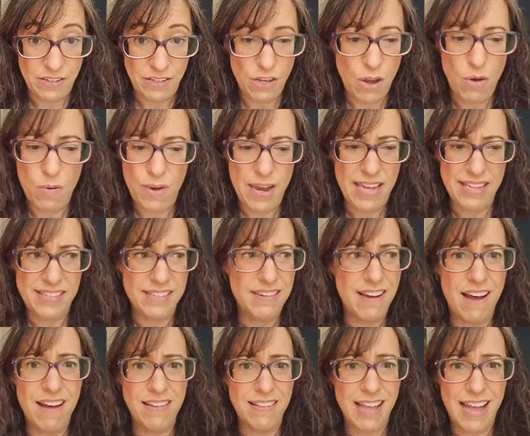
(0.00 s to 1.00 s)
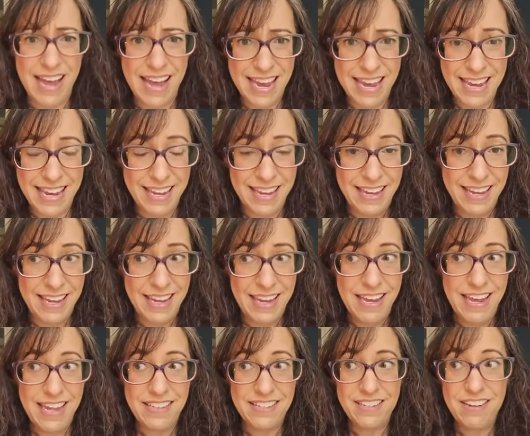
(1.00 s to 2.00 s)
So it's not like
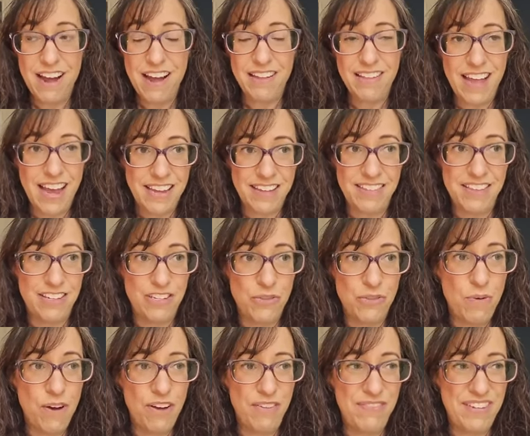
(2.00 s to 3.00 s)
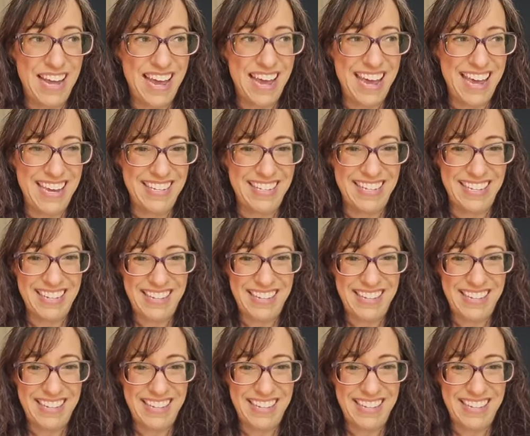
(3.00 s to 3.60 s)
it's not like the 12 days,